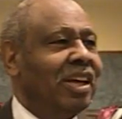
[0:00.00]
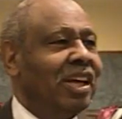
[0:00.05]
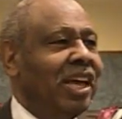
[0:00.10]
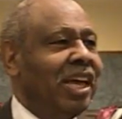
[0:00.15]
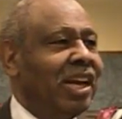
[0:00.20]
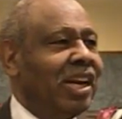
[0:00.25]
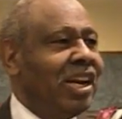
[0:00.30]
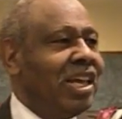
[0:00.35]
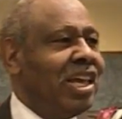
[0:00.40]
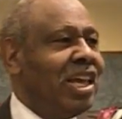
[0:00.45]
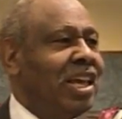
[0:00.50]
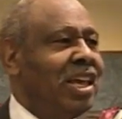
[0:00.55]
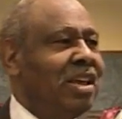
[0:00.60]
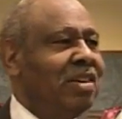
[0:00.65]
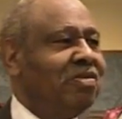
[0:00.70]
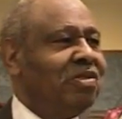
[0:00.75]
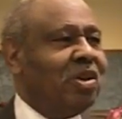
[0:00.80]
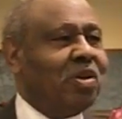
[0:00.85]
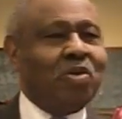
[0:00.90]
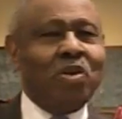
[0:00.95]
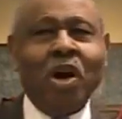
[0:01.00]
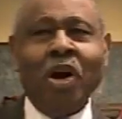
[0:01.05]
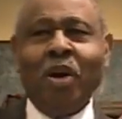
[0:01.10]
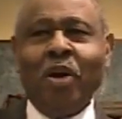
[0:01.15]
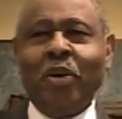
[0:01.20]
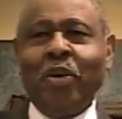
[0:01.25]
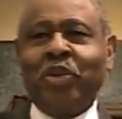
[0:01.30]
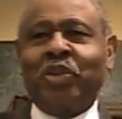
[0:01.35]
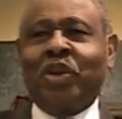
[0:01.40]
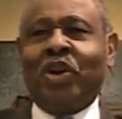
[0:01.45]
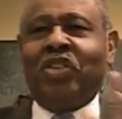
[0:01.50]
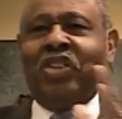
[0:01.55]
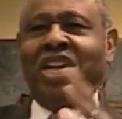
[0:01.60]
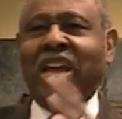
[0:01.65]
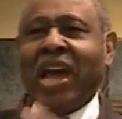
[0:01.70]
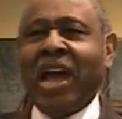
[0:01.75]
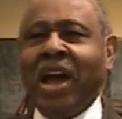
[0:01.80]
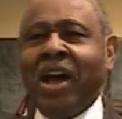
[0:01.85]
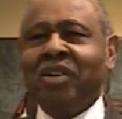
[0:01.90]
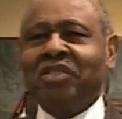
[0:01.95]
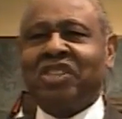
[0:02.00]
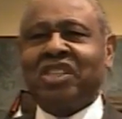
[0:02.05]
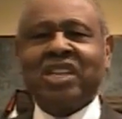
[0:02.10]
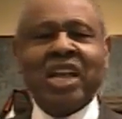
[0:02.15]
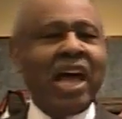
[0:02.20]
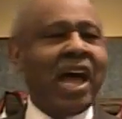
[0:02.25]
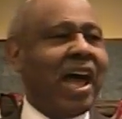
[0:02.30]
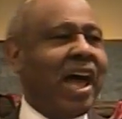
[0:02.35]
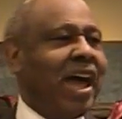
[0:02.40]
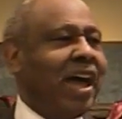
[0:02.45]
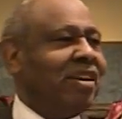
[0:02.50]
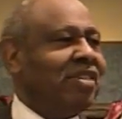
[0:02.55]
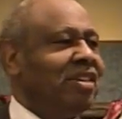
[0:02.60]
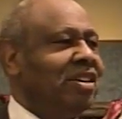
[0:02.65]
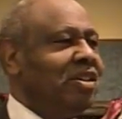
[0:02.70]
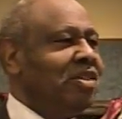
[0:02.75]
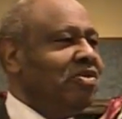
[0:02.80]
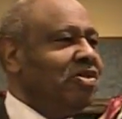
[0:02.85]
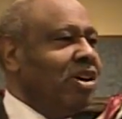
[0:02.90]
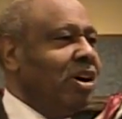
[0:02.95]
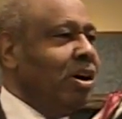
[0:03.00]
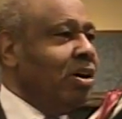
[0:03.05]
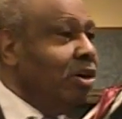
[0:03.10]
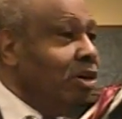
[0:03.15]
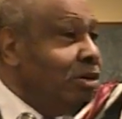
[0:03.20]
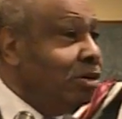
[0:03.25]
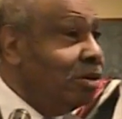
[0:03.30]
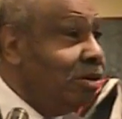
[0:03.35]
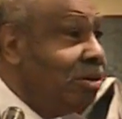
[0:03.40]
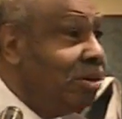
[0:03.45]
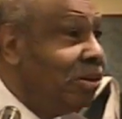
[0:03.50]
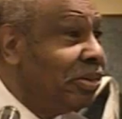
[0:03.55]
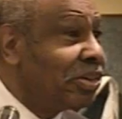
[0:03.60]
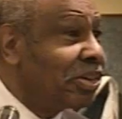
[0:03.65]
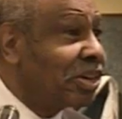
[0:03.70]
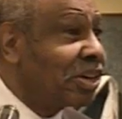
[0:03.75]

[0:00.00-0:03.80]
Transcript: And leave the rows on the outside for who?